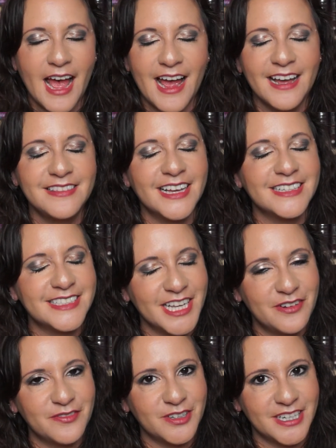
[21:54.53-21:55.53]
And that's
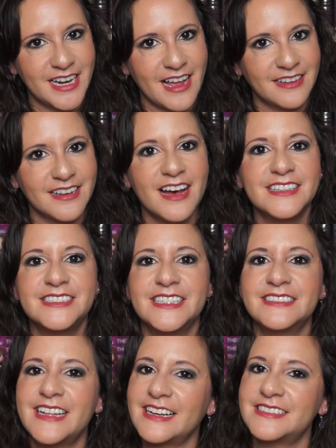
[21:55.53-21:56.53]
it for today.
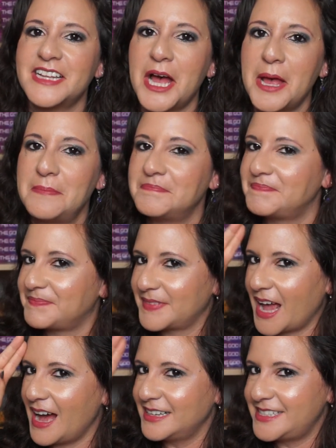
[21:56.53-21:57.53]
Until next time,
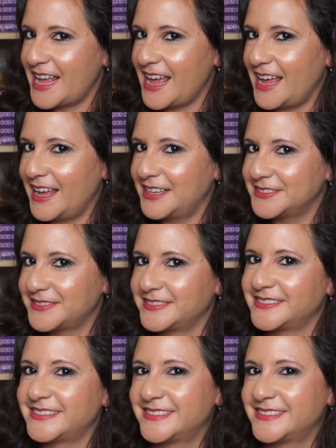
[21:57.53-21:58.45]
ade!